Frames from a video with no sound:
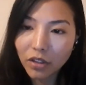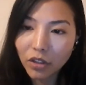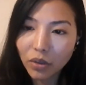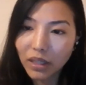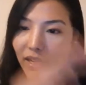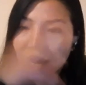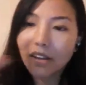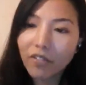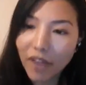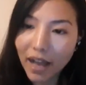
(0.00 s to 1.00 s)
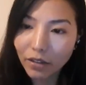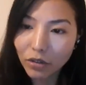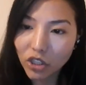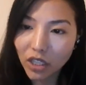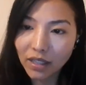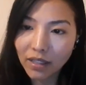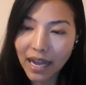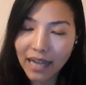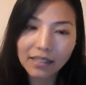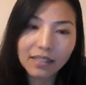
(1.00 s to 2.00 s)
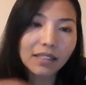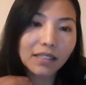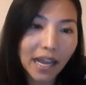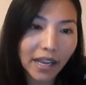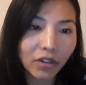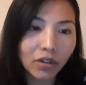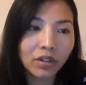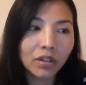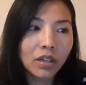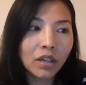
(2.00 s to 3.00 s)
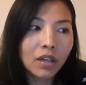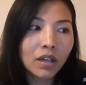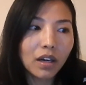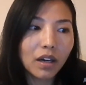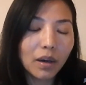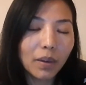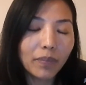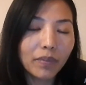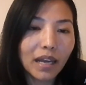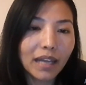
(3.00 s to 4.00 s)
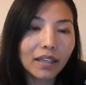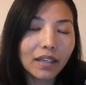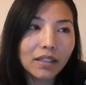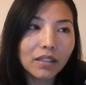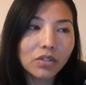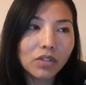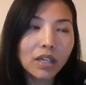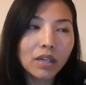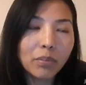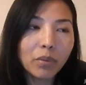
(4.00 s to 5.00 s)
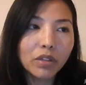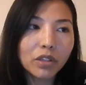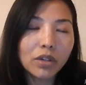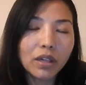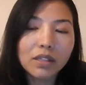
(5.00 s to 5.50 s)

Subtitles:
entire value chain, as a designer, I think it's really important to